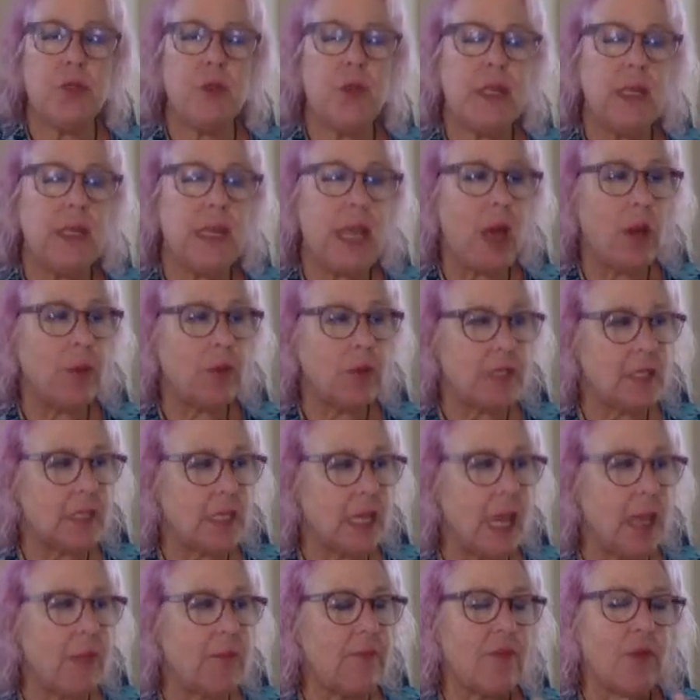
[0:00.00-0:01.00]
Now it's
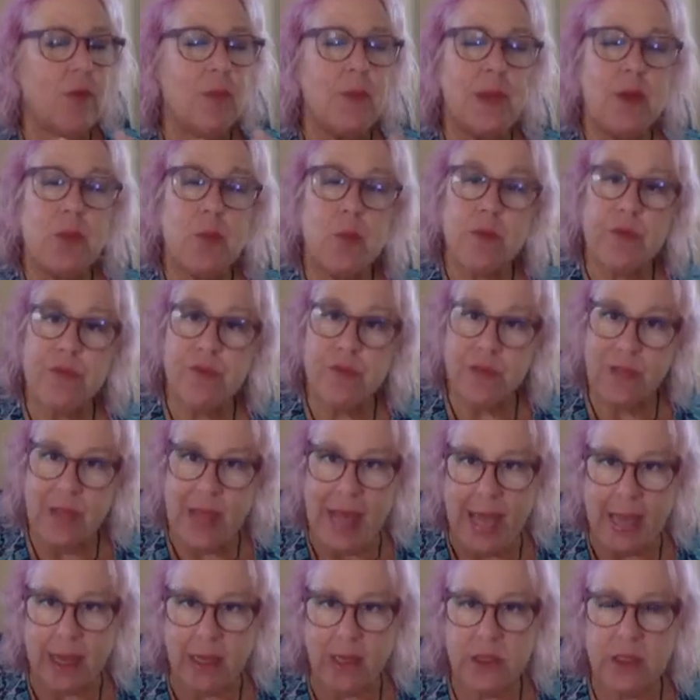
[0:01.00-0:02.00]
time for me to
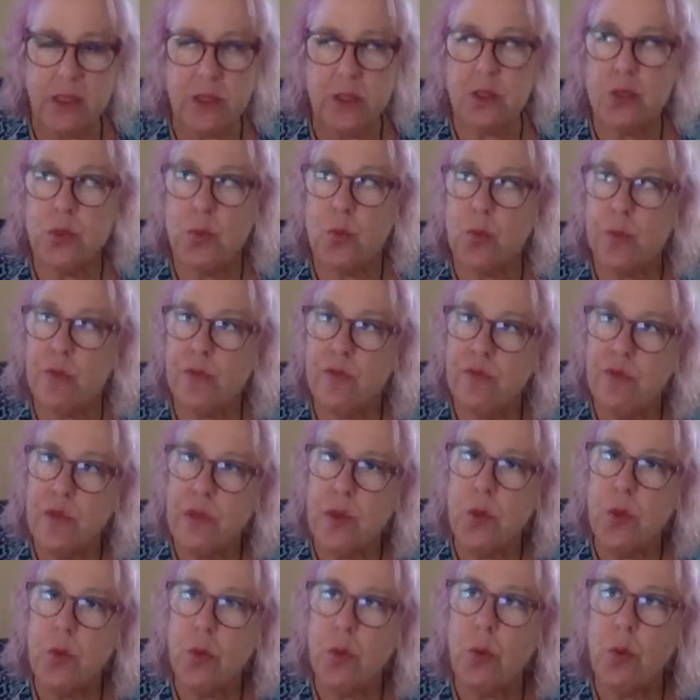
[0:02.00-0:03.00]
reflect, to
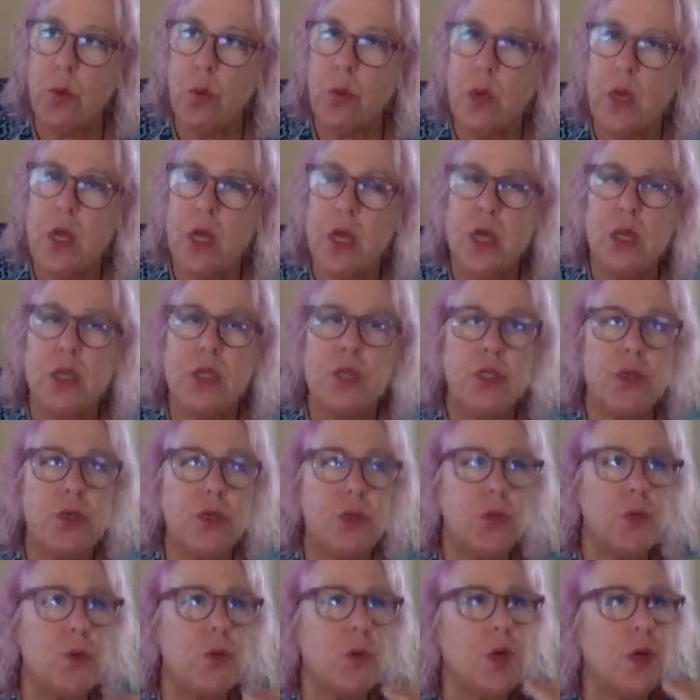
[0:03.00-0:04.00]
review,
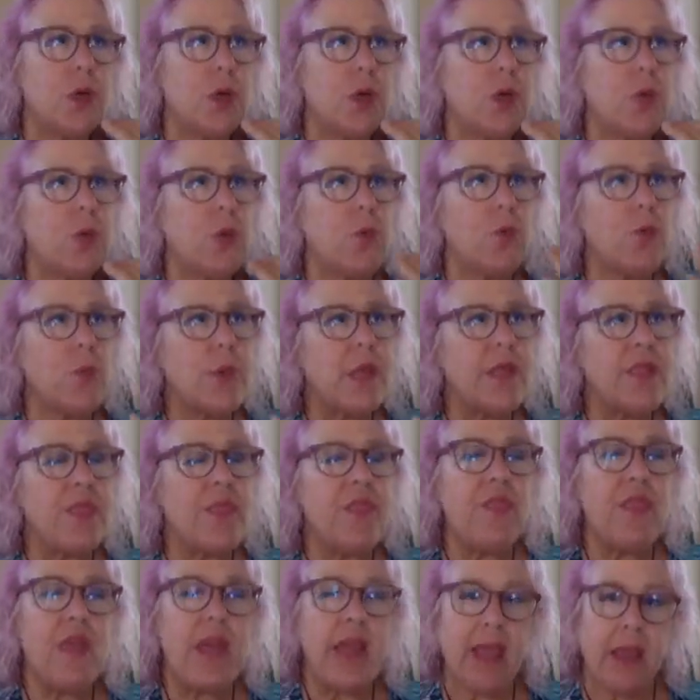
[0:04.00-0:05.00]
to
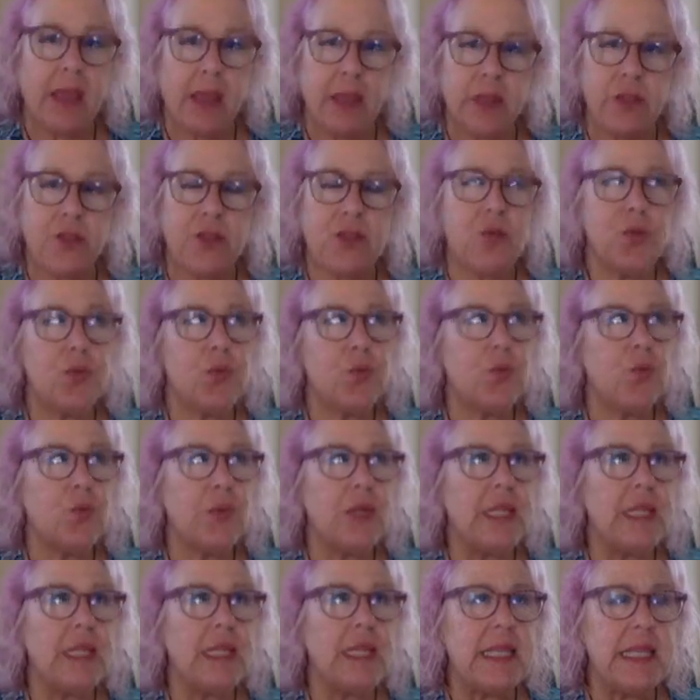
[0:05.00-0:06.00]
rethink, to
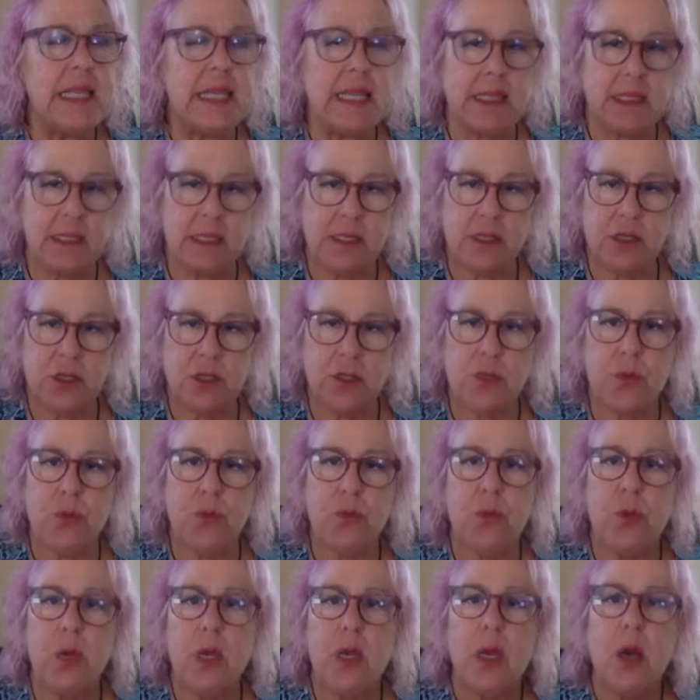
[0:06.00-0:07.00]
release,
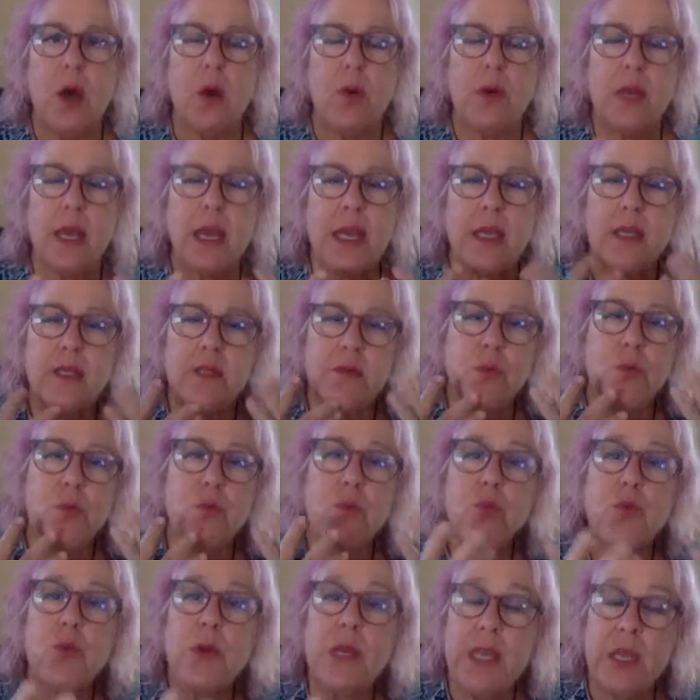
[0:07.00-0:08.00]
to, okay, so
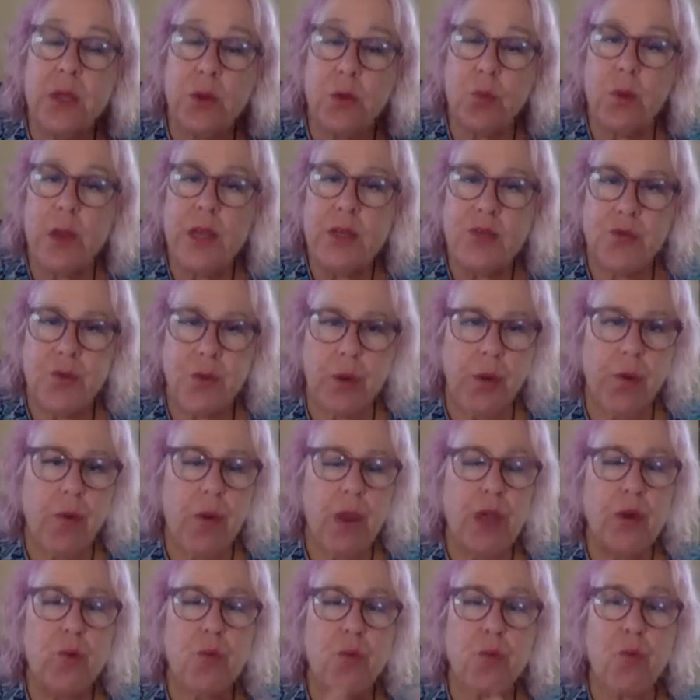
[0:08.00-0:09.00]

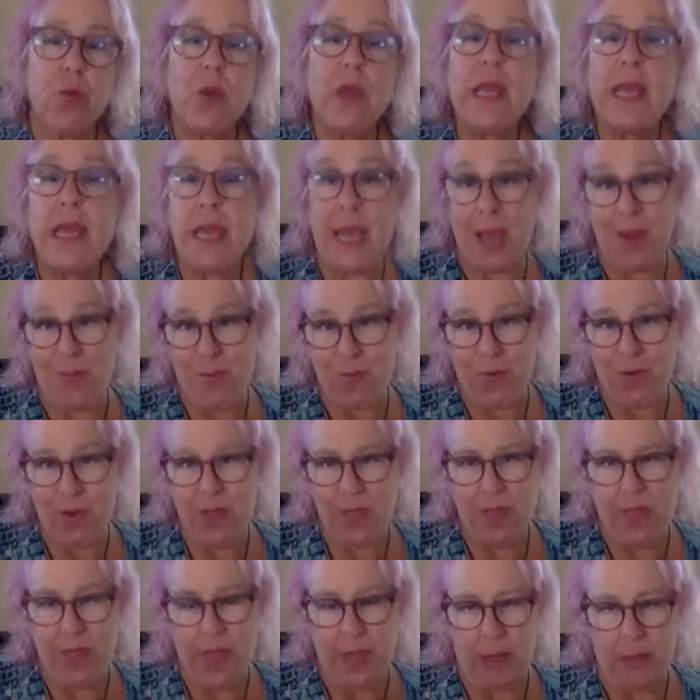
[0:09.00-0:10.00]
retrograde,
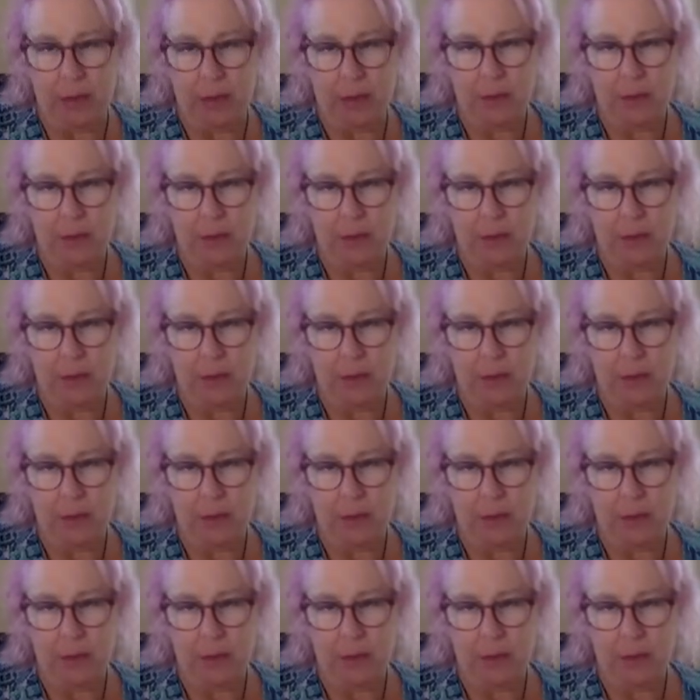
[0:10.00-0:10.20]
everything.